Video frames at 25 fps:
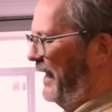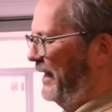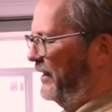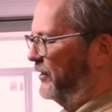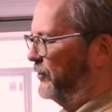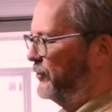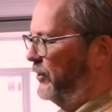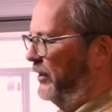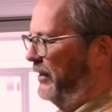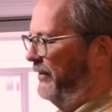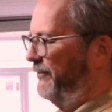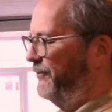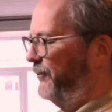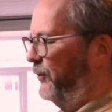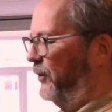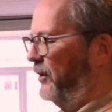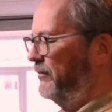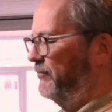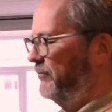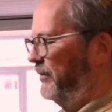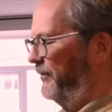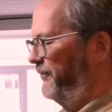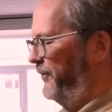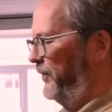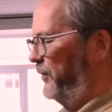actually
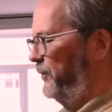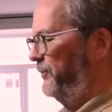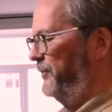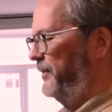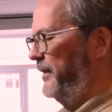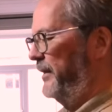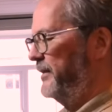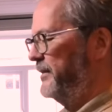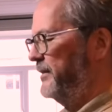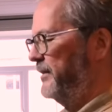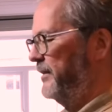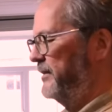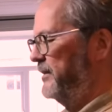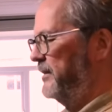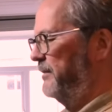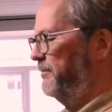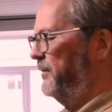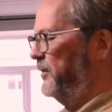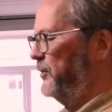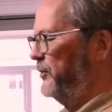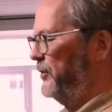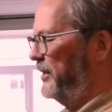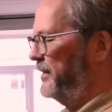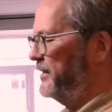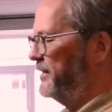fully reviewed this. It's a
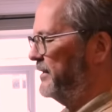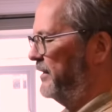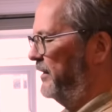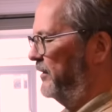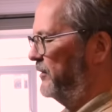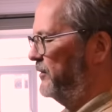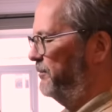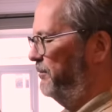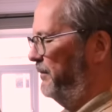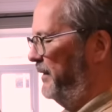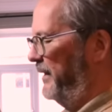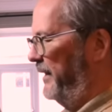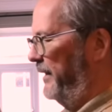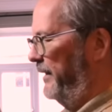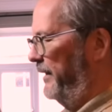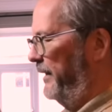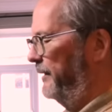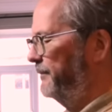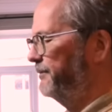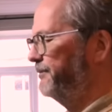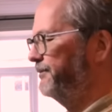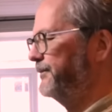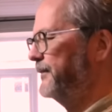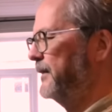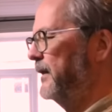Majestouch
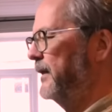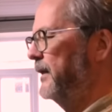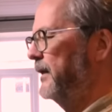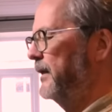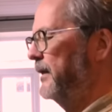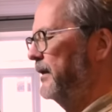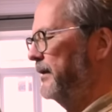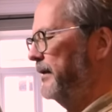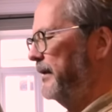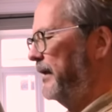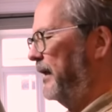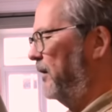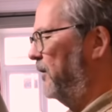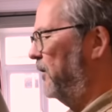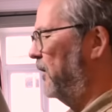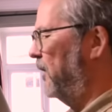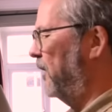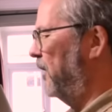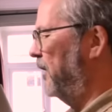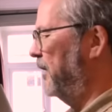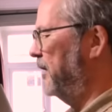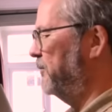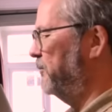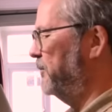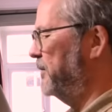Minilla. Now,
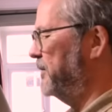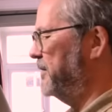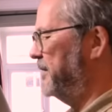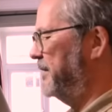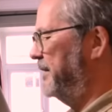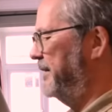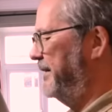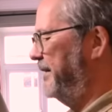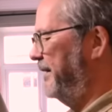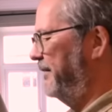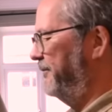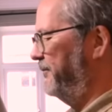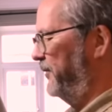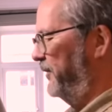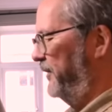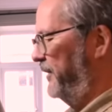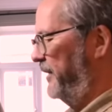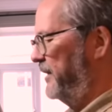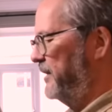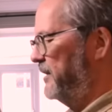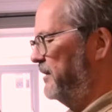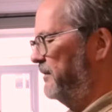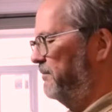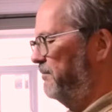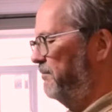I was given
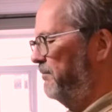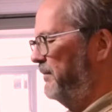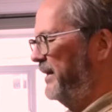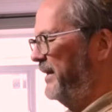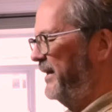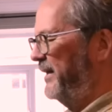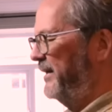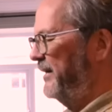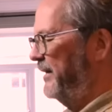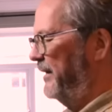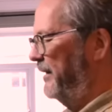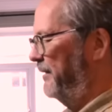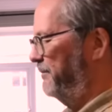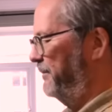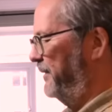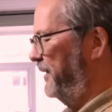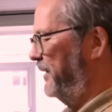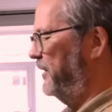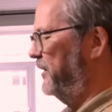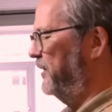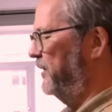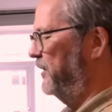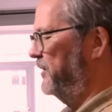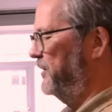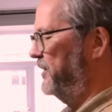this Minilla
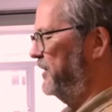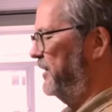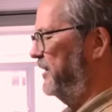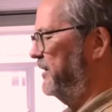because